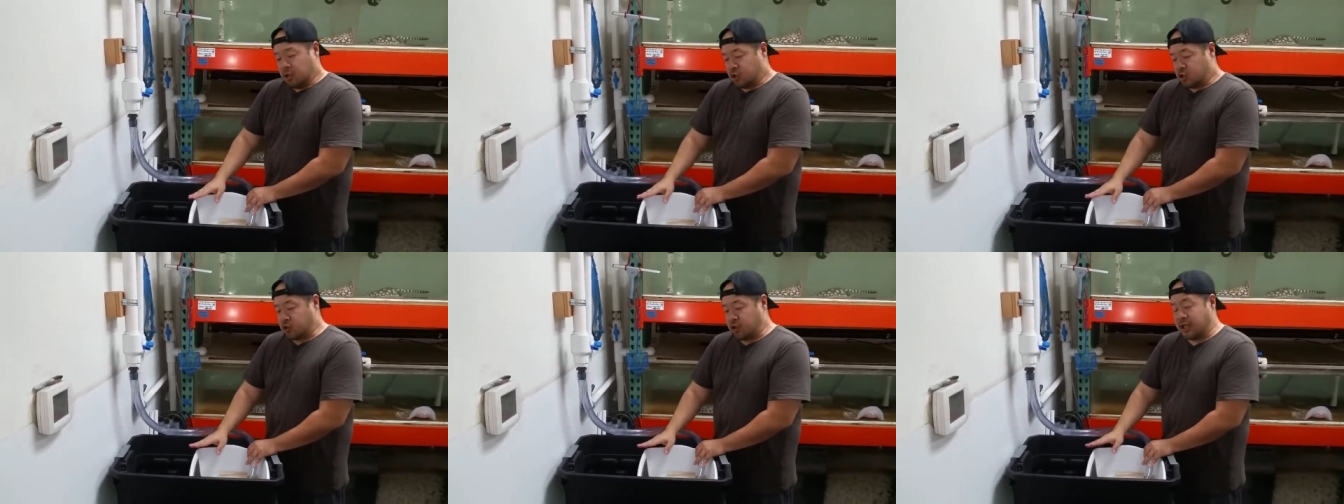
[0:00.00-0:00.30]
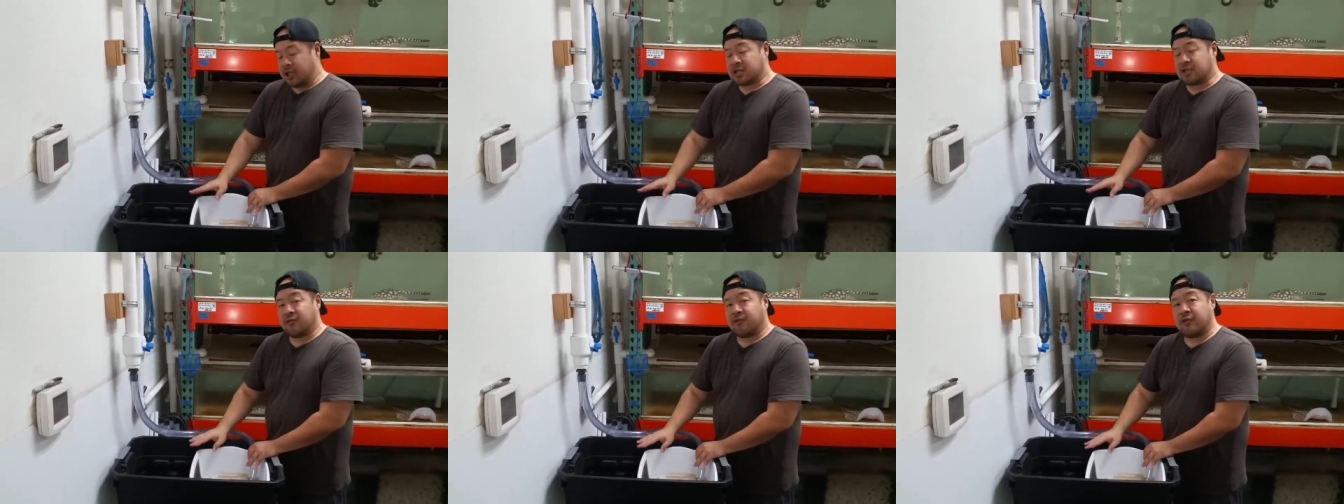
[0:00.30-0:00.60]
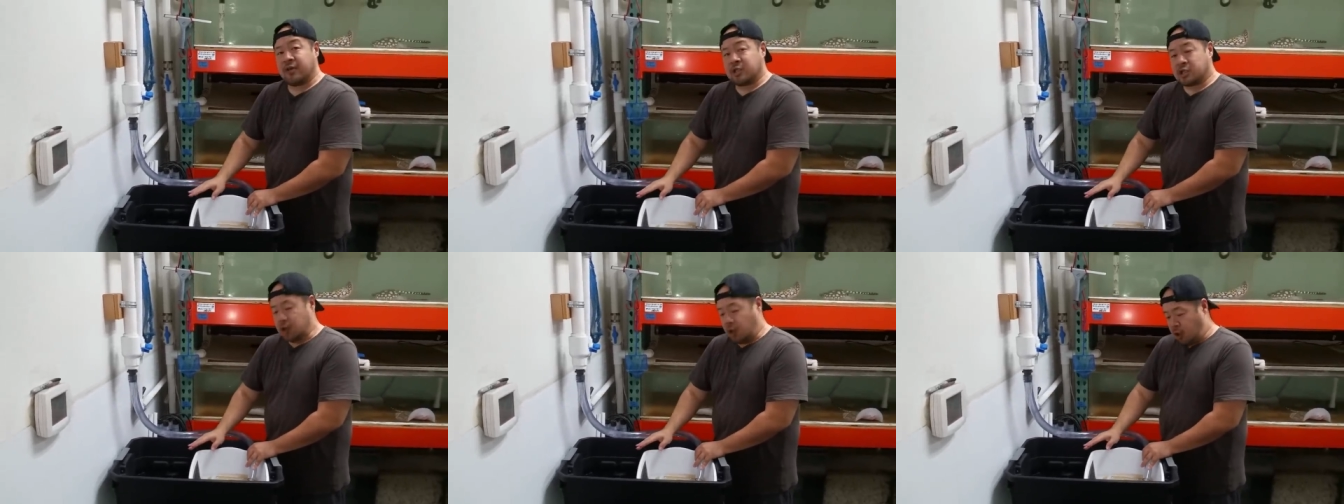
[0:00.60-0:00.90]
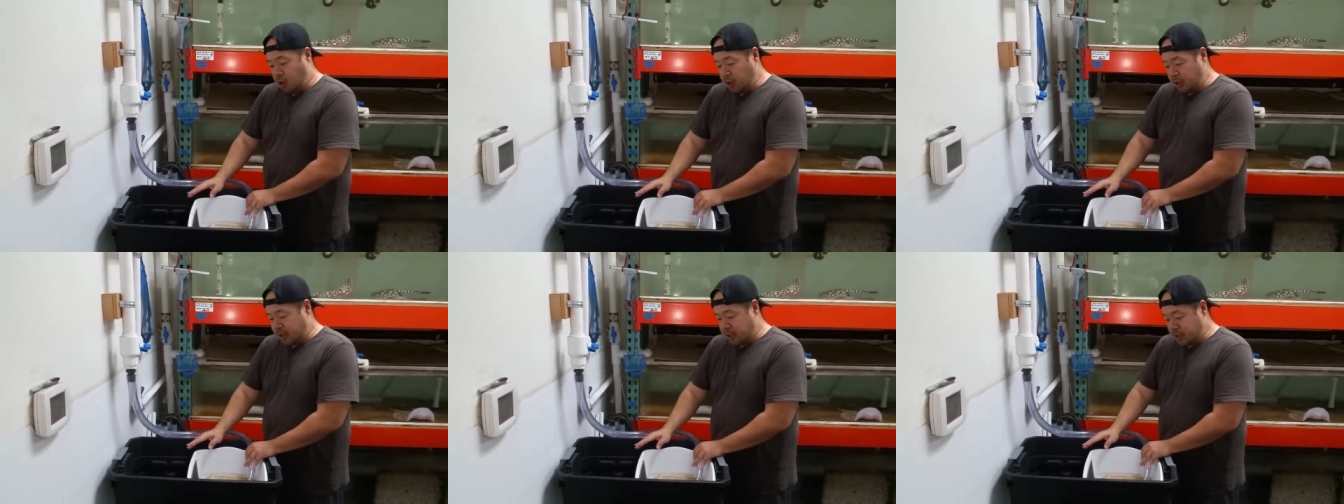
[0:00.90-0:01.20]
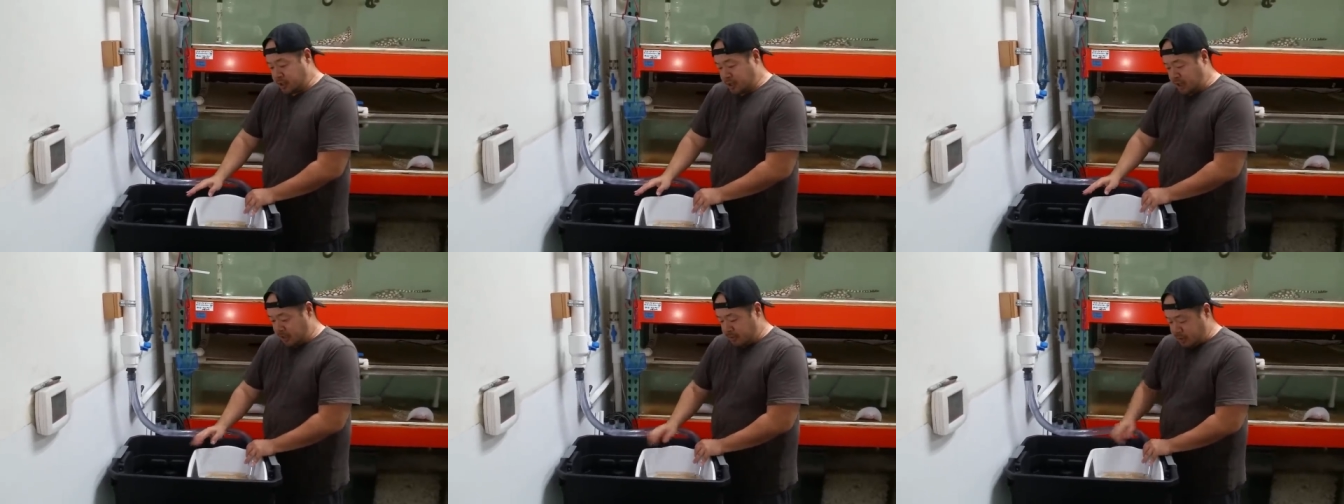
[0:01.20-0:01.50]
trays of fish all at the
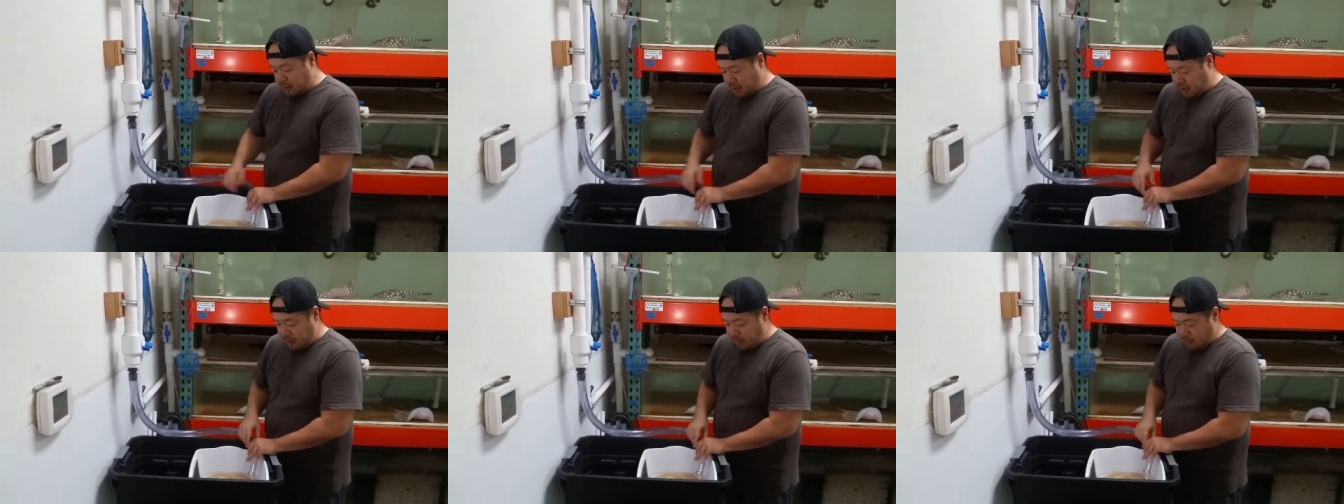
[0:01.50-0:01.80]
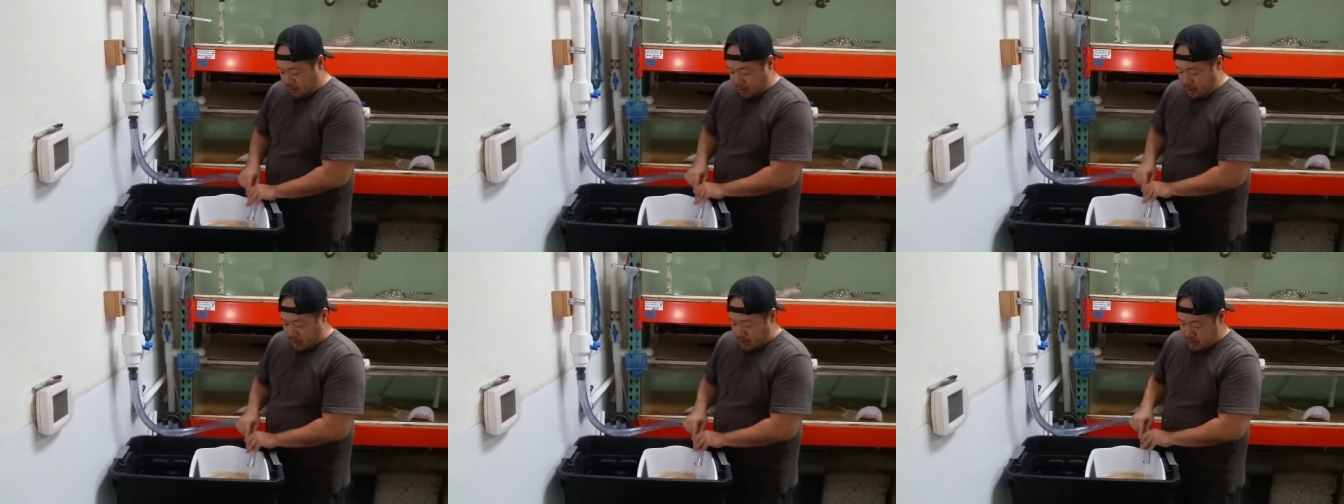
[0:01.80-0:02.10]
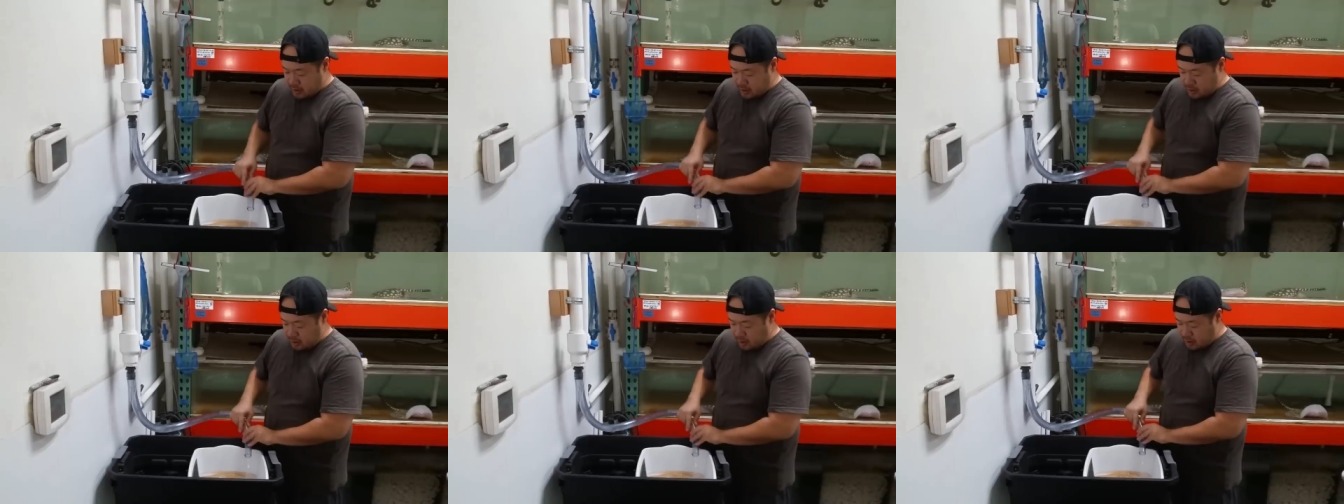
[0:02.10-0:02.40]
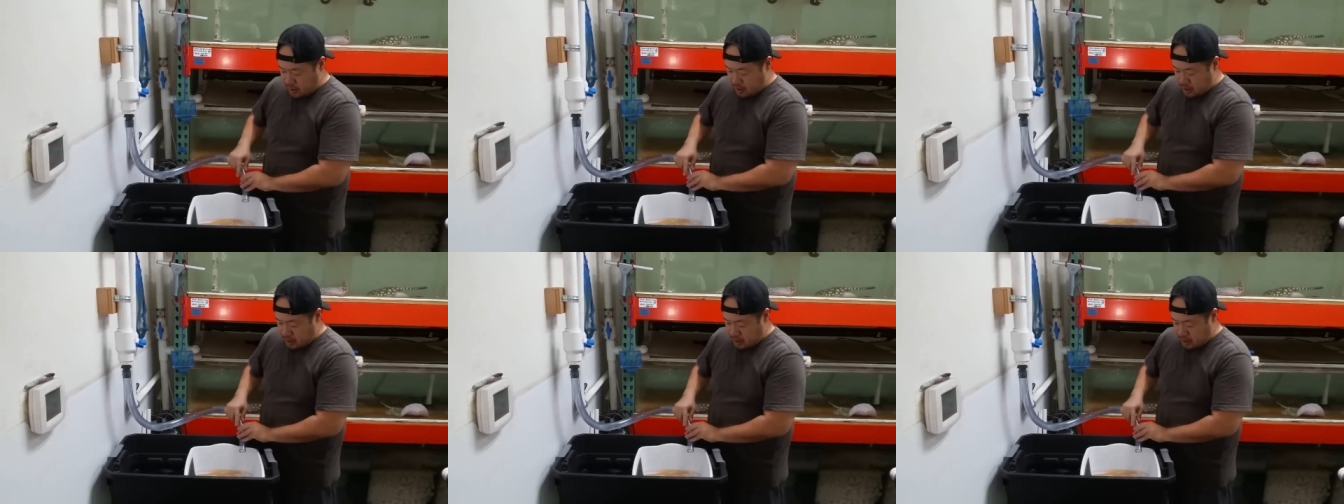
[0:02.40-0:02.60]
same time right so look